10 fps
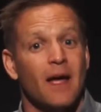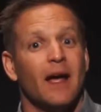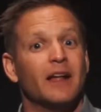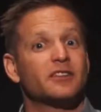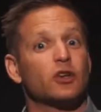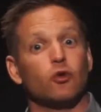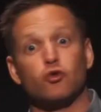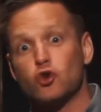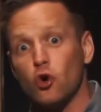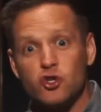And so
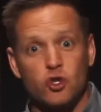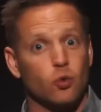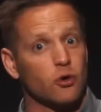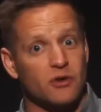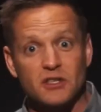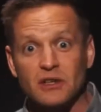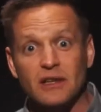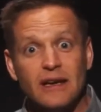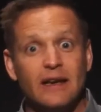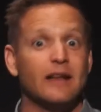Joshua is
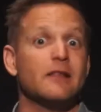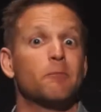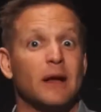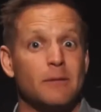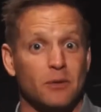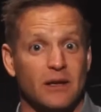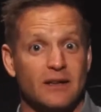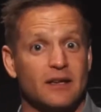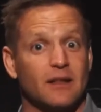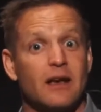leading the people
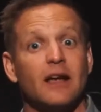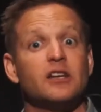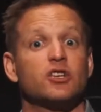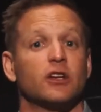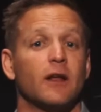into the nation,